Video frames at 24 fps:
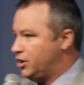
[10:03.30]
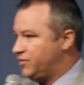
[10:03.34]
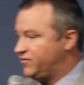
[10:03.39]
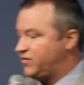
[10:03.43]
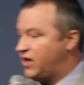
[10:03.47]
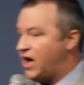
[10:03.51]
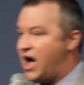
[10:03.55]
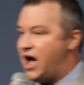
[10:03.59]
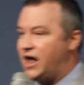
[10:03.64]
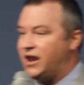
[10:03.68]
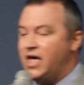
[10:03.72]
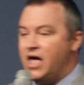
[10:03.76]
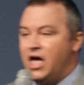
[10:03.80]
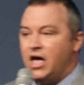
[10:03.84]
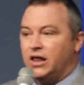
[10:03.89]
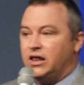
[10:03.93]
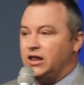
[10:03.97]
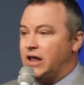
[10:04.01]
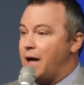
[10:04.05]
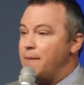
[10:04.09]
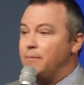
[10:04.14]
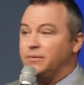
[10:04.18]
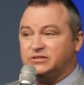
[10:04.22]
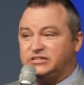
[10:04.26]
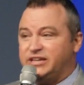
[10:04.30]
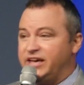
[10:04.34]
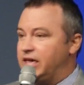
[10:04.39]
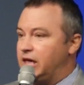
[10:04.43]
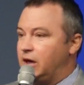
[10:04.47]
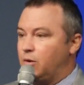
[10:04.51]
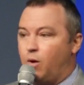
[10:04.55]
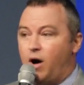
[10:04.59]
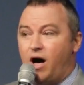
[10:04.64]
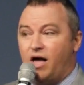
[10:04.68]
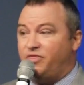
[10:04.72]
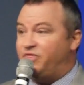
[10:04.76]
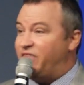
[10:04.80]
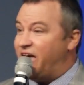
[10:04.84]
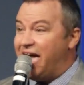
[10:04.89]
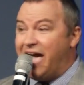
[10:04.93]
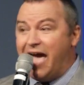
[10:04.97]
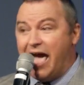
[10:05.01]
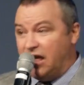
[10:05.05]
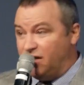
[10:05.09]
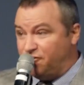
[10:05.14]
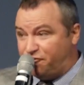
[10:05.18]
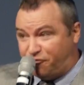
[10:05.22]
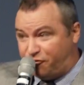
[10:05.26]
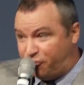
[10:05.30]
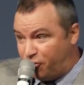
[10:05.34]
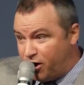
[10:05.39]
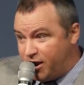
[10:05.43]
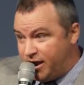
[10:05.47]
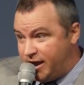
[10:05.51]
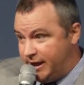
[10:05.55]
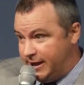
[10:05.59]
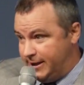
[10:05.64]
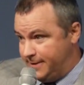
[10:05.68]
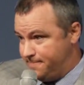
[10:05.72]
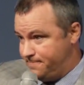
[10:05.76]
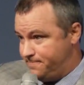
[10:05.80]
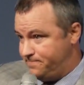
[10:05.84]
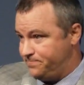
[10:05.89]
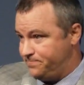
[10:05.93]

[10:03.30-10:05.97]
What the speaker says: of God, I'm gonna tell you what, they ain't free.